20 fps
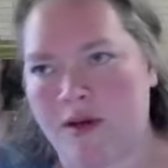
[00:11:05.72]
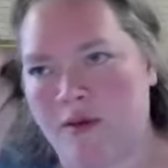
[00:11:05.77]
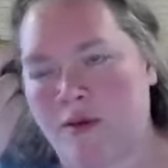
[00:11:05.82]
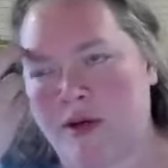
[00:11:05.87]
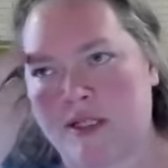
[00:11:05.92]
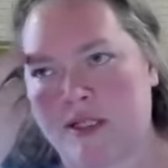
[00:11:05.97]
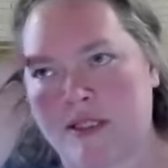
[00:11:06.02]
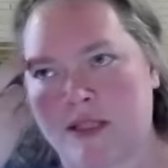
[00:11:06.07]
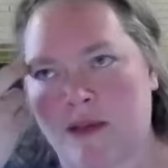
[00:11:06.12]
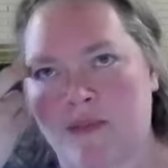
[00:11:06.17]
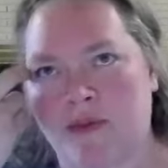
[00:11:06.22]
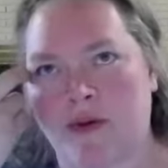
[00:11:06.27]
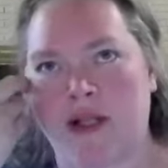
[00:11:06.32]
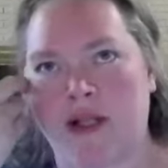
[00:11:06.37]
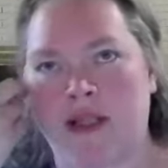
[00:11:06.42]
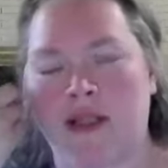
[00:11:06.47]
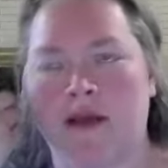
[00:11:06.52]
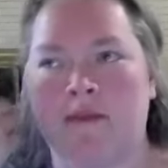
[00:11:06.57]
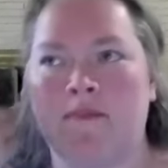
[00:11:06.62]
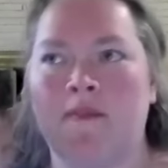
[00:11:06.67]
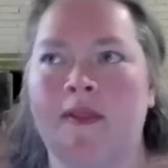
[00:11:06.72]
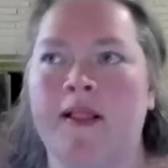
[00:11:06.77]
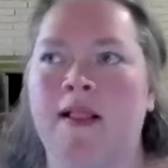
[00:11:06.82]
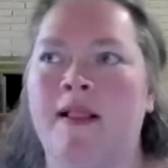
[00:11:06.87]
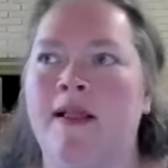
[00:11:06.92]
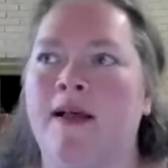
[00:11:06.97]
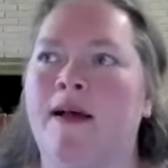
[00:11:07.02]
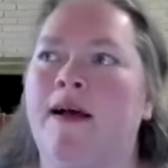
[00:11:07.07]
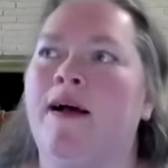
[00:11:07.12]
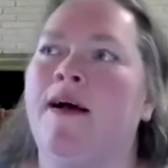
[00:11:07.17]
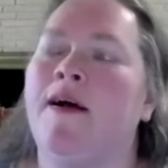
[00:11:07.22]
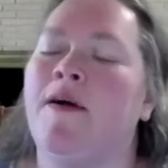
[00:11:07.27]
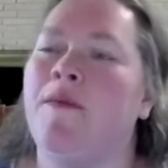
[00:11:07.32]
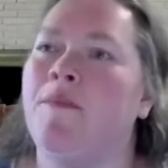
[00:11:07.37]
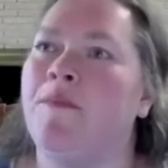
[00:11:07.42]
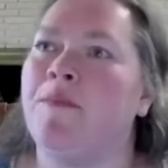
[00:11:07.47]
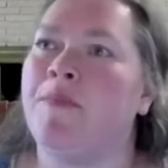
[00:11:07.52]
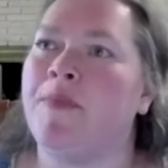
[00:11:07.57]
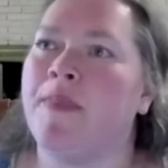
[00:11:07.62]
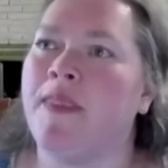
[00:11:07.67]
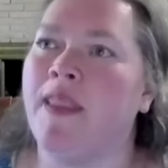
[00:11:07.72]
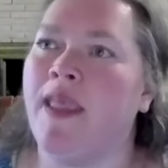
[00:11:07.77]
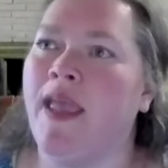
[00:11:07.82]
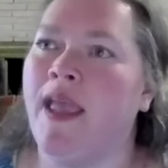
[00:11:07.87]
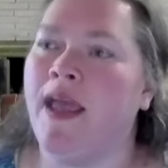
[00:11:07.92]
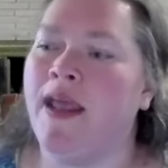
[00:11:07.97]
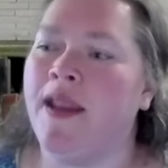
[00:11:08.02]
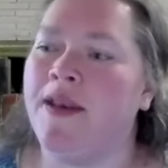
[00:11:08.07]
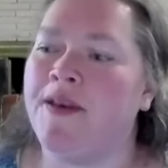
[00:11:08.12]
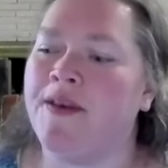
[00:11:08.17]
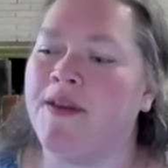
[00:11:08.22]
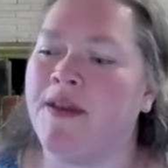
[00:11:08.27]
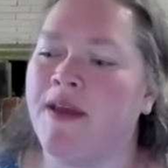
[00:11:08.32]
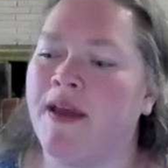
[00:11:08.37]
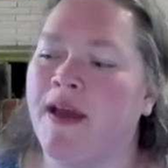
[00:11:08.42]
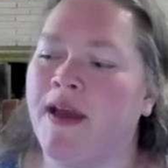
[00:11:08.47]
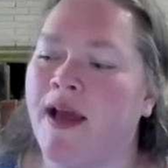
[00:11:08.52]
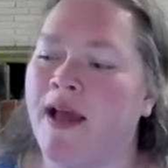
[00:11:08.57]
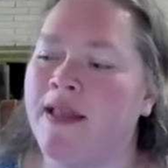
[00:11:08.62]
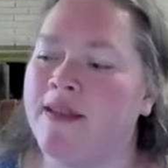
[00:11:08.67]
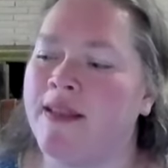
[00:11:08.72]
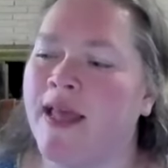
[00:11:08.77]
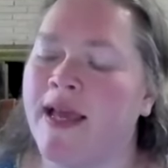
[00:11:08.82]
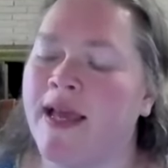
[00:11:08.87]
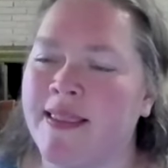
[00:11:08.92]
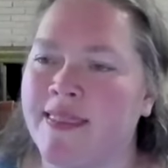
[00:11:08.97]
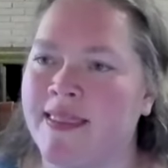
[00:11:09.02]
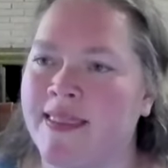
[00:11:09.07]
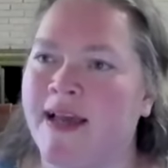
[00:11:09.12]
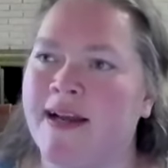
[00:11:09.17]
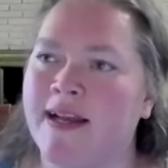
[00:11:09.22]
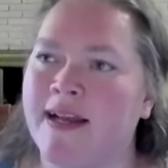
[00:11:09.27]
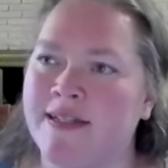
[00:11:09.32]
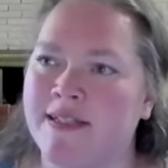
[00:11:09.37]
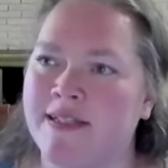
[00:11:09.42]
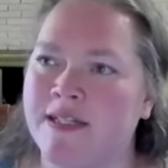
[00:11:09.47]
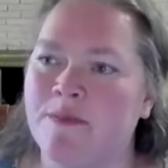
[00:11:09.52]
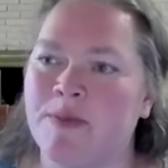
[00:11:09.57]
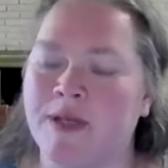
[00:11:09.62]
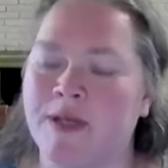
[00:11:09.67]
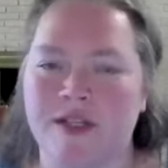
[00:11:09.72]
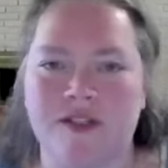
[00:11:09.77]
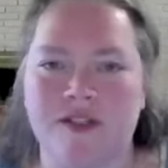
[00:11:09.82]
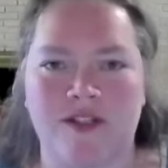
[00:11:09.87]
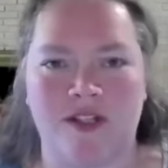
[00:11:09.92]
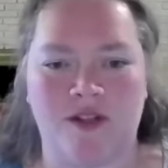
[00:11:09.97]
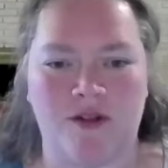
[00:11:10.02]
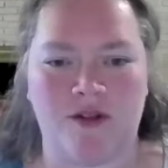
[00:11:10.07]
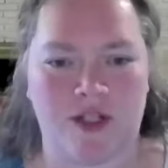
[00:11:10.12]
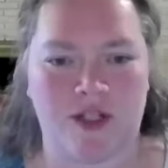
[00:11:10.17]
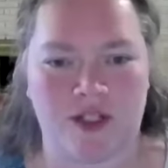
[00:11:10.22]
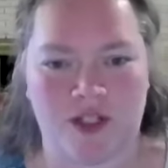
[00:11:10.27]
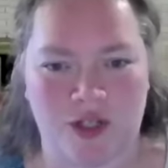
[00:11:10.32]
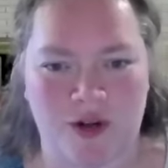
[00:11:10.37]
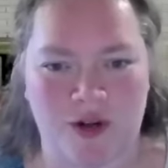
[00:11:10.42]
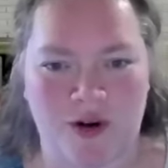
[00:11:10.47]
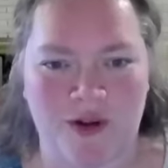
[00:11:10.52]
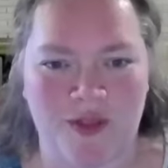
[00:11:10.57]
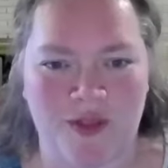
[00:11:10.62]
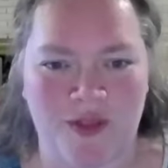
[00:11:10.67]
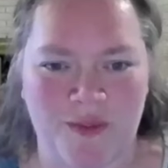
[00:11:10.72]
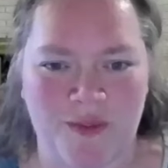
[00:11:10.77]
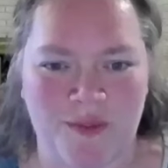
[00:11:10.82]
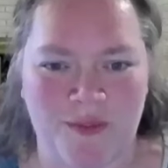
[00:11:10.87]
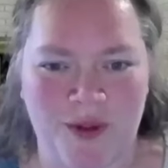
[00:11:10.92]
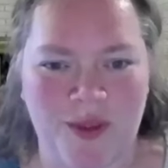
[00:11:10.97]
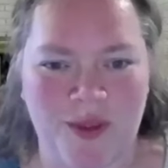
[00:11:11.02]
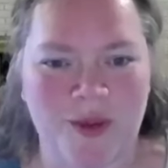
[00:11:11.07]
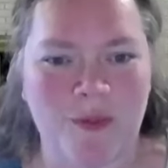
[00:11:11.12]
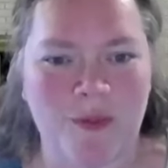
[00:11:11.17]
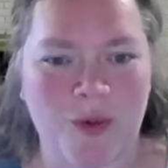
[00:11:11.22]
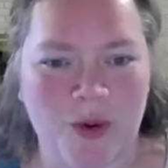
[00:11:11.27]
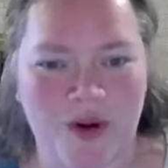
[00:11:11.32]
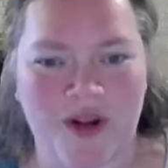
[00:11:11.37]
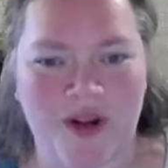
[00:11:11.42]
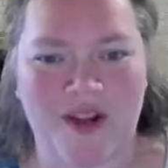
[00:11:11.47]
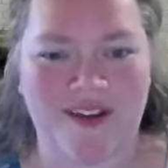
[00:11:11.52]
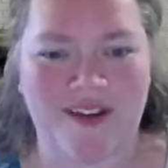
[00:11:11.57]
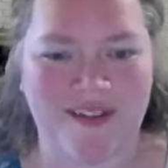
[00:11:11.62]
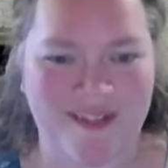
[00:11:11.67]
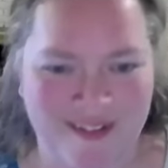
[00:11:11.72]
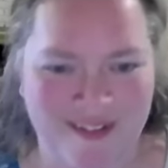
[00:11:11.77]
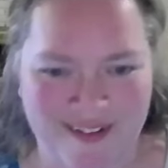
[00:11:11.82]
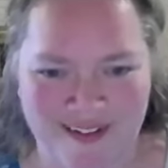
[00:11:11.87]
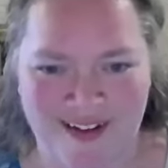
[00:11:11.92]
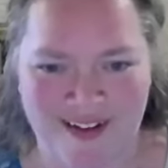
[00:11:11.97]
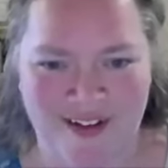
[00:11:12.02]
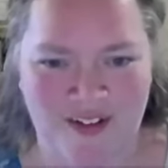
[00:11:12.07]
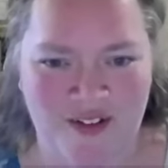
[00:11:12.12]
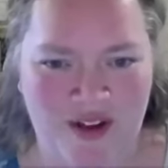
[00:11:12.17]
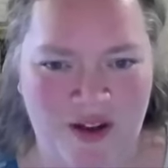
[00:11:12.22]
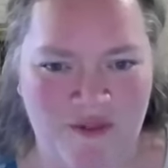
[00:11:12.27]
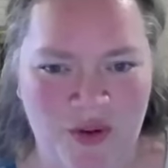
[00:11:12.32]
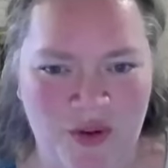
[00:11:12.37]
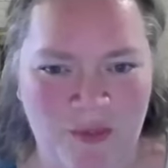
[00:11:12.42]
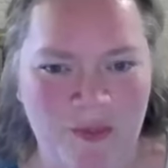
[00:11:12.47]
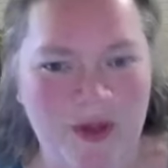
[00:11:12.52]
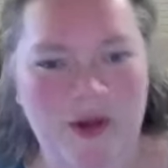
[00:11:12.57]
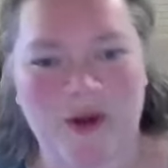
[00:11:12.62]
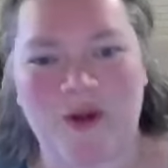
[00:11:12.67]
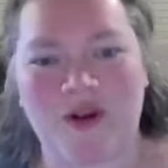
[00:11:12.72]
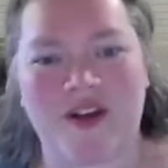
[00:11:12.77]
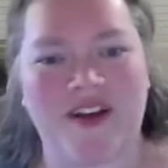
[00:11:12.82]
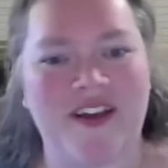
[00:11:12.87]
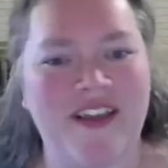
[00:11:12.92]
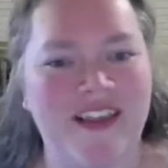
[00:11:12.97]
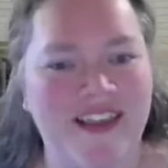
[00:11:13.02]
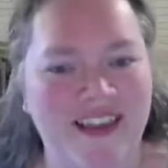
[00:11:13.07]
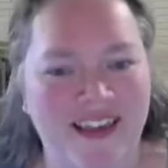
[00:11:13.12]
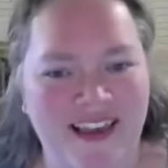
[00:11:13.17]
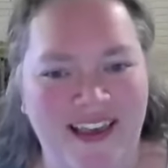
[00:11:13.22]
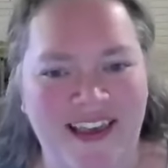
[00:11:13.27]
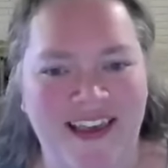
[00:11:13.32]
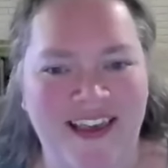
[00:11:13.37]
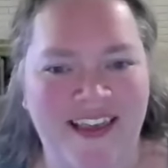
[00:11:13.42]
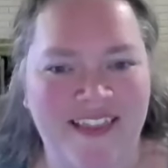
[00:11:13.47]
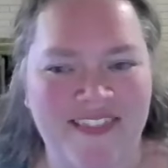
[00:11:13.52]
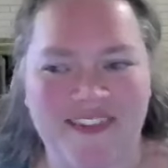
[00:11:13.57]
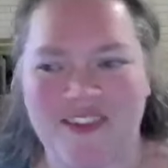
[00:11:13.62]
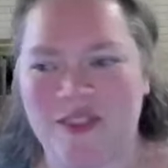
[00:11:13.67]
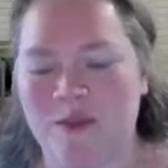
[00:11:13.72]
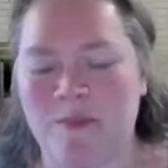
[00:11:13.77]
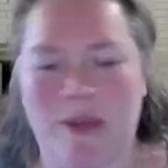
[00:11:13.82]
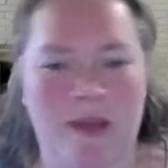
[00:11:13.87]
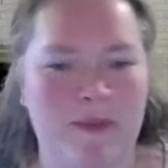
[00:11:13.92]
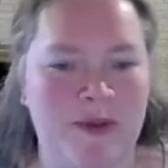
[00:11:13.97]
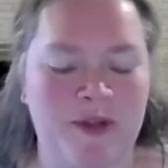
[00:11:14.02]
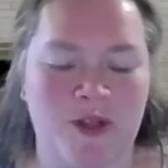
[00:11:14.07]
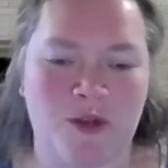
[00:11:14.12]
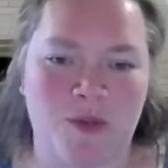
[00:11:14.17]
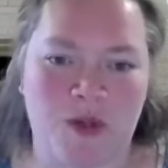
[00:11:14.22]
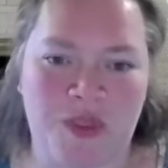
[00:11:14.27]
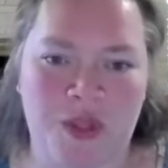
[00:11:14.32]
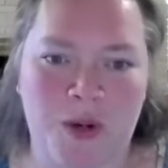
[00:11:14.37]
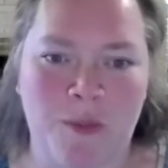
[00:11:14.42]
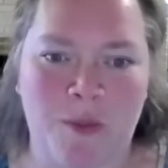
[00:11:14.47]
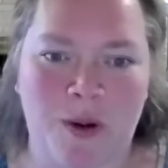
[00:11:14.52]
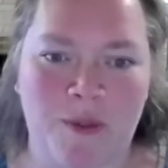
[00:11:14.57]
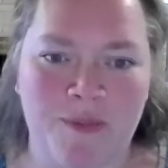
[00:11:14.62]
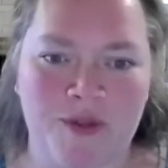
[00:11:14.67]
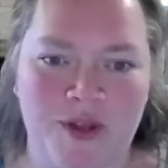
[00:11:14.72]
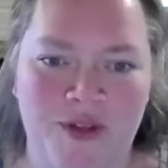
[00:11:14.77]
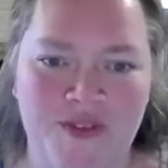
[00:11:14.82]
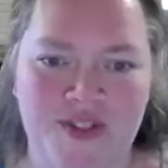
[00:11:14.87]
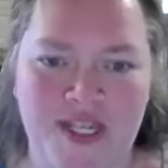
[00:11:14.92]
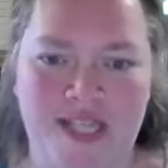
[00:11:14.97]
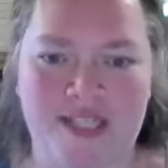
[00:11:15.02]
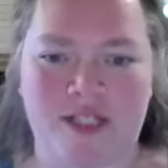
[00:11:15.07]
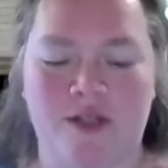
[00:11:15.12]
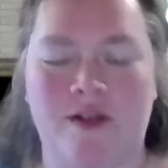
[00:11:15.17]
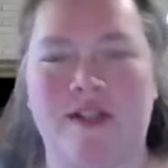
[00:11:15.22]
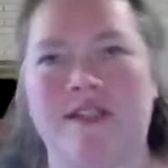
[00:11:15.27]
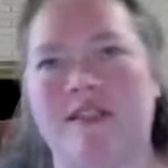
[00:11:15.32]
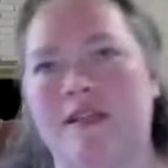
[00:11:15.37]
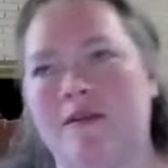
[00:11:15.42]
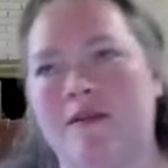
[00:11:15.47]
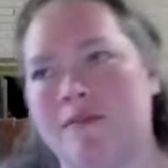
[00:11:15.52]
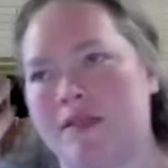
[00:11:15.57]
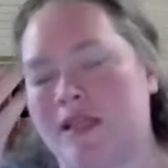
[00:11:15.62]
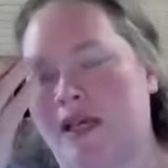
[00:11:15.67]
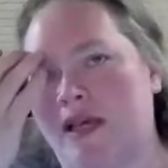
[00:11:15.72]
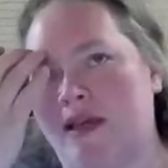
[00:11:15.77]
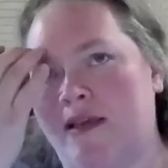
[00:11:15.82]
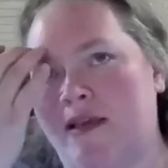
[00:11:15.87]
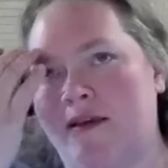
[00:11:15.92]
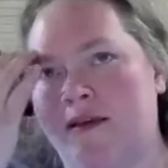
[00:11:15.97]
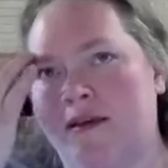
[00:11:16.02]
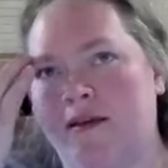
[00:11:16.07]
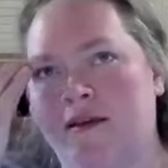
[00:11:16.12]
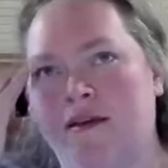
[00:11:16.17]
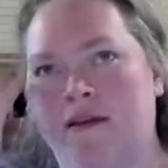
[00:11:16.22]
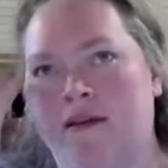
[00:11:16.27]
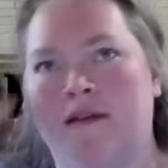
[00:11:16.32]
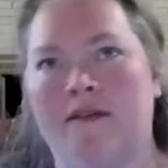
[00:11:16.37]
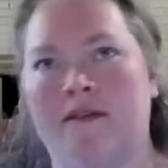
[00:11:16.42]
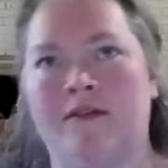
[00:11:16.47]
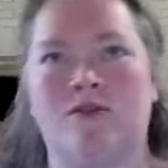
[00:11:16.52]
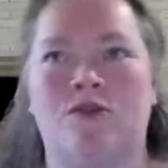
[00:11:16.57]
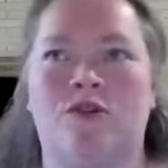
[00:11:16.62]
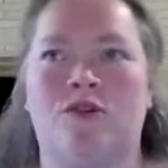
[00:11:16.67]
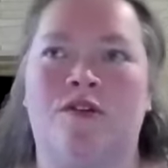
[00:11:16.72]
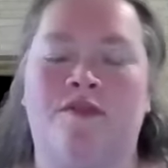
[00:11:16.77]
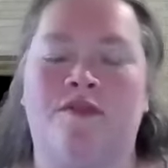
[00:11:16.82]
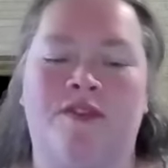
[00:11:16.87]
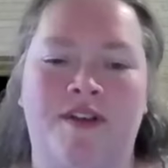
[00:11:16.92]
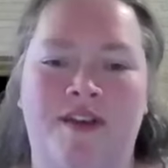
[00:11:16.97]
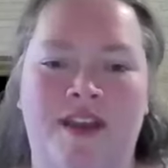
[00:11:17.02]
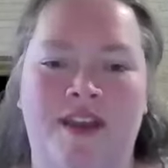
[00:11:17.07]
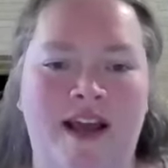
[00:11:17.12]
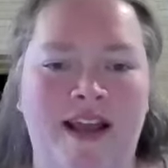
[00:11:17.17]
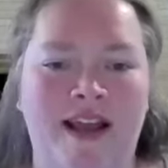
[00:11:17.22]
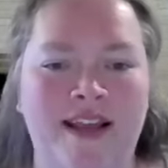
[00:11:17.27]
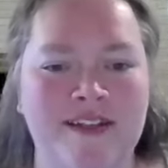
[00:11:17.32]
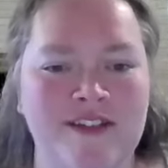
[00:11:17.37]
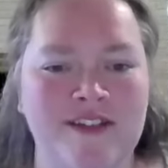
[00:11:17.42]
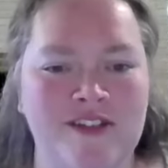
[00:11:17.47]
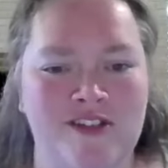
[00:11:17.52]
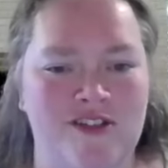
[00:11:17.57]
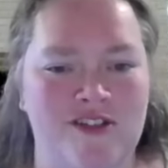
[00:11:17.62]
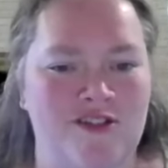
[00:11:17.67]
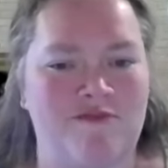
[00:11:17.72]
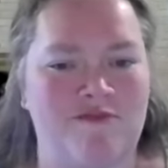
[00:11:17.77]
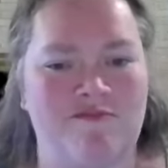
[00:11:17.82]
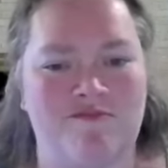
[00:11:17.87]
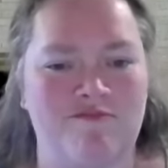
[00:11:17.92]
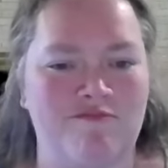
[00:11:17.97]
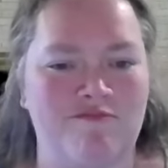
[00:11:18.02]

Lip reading: you want to separate them. And I like that idea because then you get to go out in the morning and you have your milk, and then the babies are with their moms all day. So it seems like sort of a nice,